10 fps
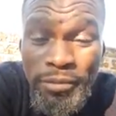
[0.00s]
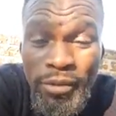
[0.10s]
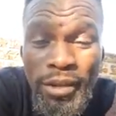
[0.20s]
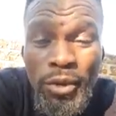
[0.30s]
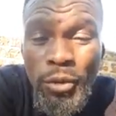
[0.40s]

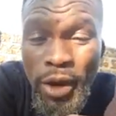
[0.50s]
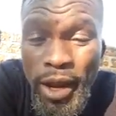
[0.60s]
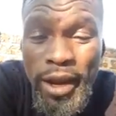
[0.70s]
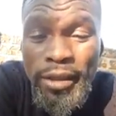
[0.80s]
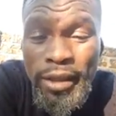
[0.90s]
The
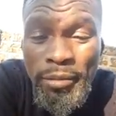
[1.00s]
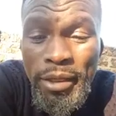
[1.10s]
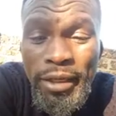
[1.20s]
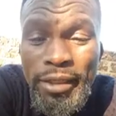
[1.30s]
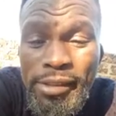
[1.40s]
way the
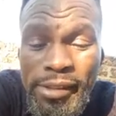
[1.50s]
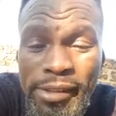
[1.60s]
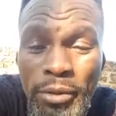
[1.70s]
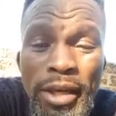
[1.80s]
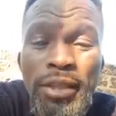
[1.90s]
Americans, the
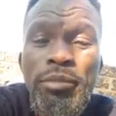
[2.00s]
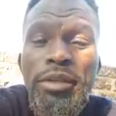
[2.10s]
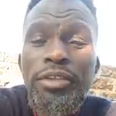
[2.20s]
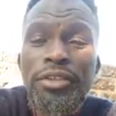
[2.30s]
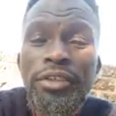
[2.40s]
way the
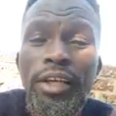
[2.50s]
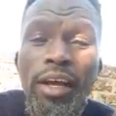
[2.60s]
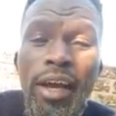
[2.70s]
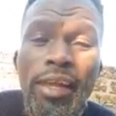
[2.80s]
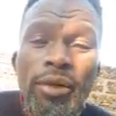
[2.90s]
British,
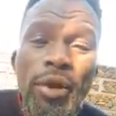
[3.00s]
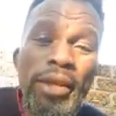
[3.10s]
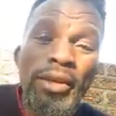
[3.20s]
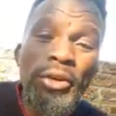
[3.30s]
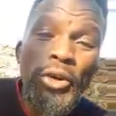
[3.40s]
and the way
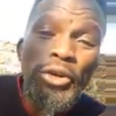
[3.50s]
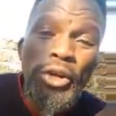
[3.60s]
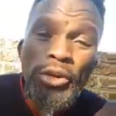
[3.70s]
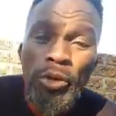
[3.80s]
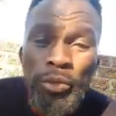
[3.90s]
the
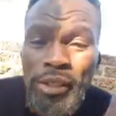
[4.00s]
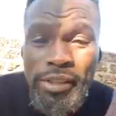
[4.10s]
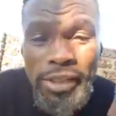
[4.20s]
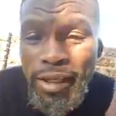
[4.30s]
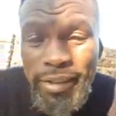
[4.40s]

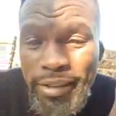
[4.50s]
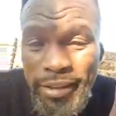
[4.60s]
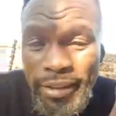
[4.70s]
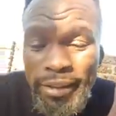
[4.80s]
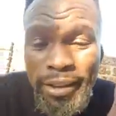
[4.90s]
Europeans are
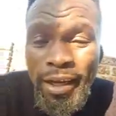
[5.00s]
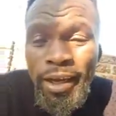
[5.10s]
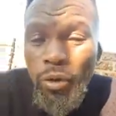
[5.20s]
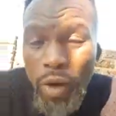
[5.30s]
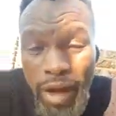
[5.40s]
treating
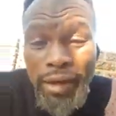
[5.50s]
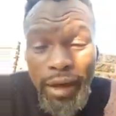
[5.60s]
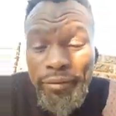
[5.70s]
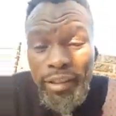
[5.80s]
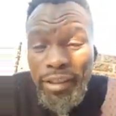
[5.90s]
one
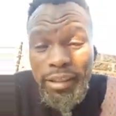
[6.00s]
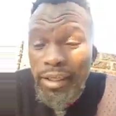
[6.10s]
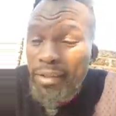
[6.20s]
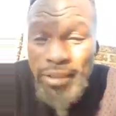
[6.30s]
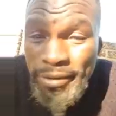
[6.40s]
African
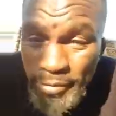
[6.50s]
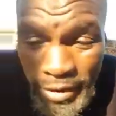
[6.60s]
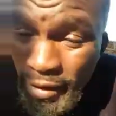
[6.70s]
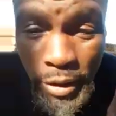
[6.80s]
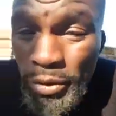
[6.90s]
country,
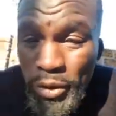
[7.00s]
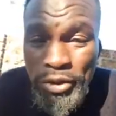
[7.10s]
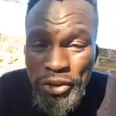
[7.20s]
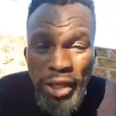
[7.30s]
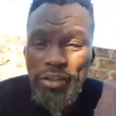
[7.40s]
they will not
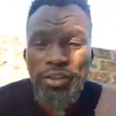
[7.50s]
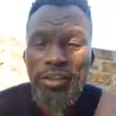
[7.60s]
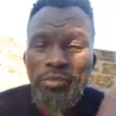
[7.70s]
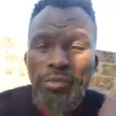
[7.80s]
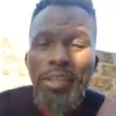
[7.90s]
change.
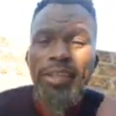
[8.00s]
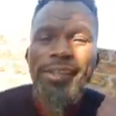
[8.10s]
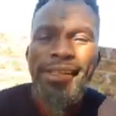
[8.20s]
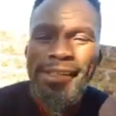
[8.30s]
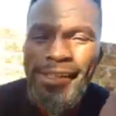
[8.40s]
It is
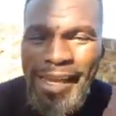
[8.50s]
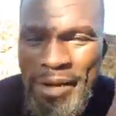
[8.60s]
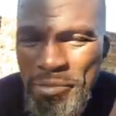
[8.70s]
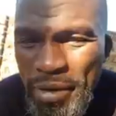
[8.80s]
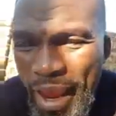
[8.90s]
the
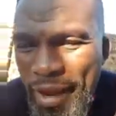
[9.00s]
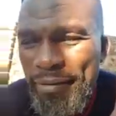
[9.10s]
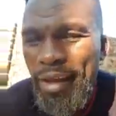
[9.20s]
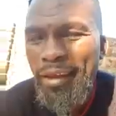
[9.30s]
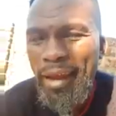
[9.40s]
same
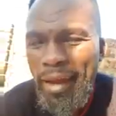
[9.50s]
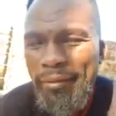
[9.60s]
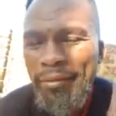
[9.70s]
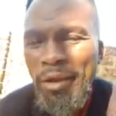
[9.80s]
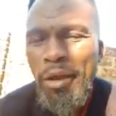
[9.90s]
behavior they
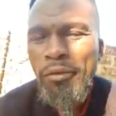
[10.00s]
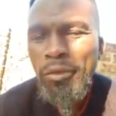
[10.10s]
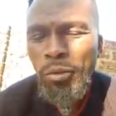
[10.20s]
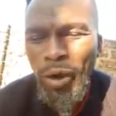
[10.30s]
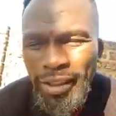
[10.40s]
have
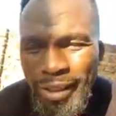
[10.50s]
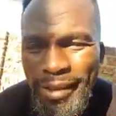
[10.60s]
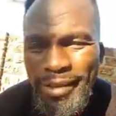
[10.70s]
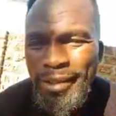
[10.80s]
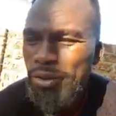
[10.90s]
from one
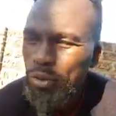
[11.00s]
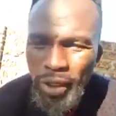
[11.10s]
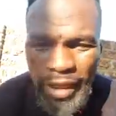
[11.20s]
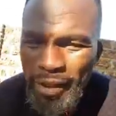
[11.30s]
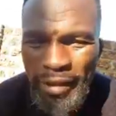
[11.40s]
country to
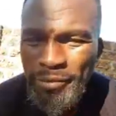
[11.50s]
another.